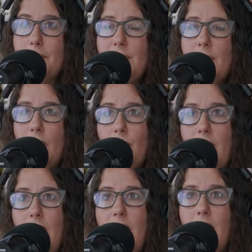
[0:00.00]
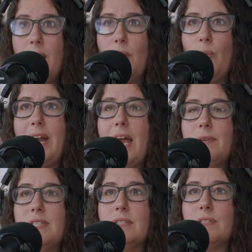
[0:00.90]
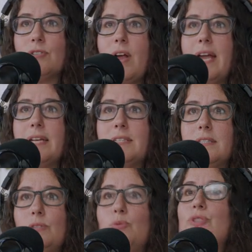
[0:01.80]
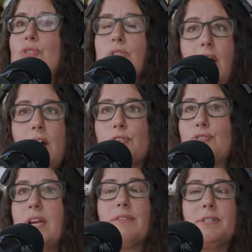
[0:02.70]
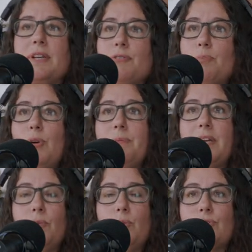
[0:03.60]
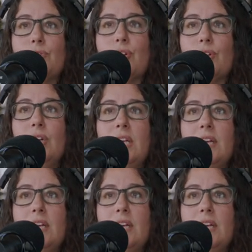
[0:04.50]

you know uh, when I was trying to do Worcester Love or trying to raise money for boy band in Worcester.